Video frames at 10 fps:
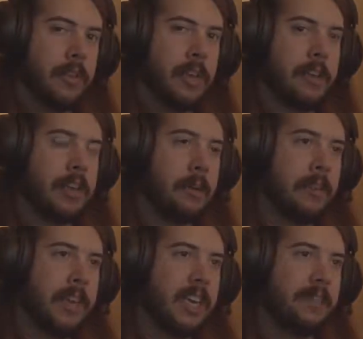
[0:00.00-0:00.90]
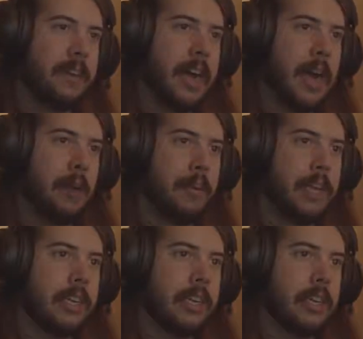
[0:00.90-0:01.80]
And come to think of it, I really
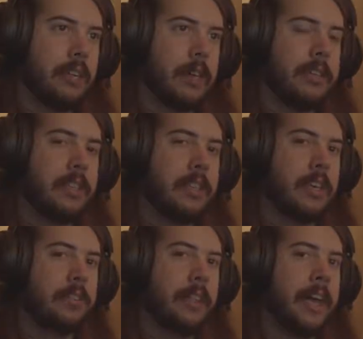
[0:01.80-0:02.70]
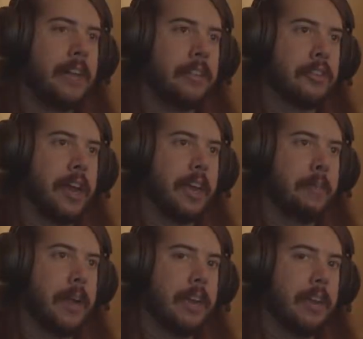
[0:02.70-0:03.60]
liked racing the Goliath track
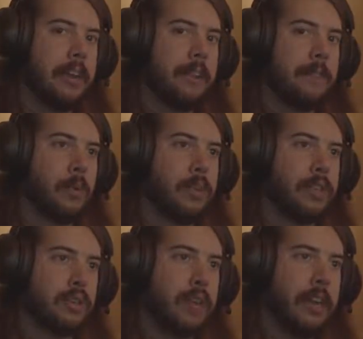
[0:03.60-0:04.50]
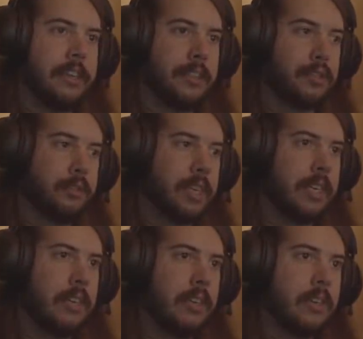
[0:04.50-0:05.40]
back in Forza Horizon 3.
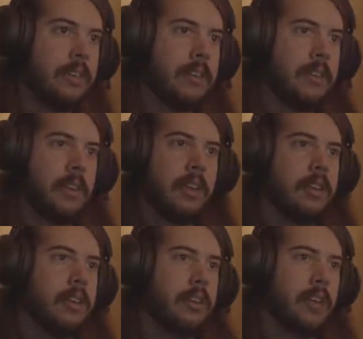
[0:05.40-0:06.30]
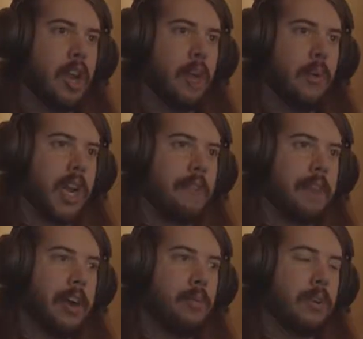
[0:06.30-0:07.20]
You know, whenever
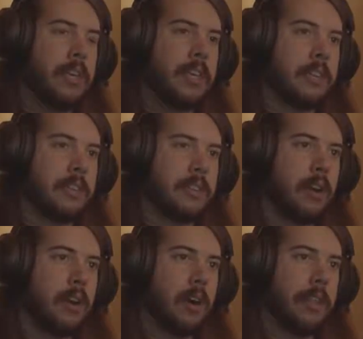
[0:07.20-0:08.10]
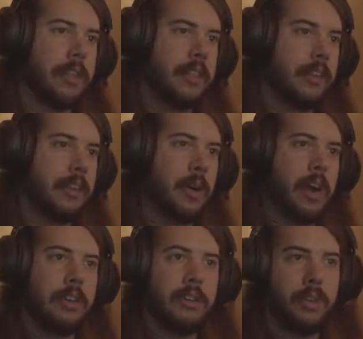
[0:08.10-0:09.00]
I'd want to test a car, you know,
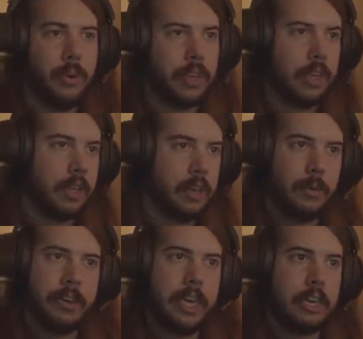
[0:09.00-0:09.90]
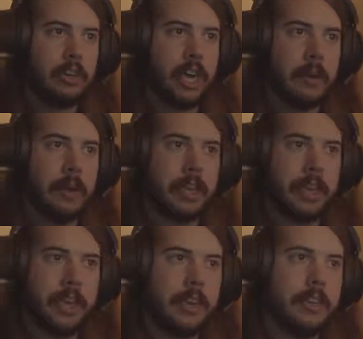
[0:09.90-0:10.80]
I'd do it with that track back
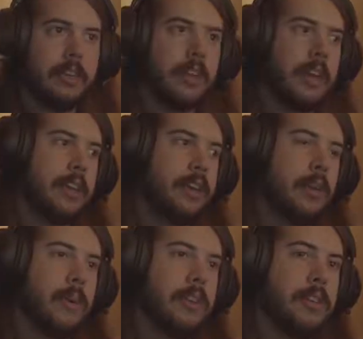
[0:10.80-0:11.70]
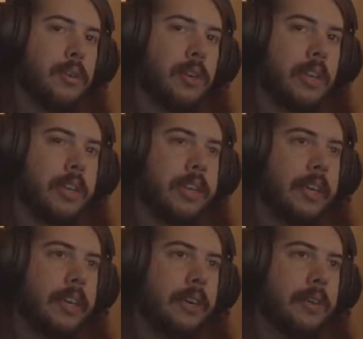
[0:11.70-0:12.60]
then, and I'd do it again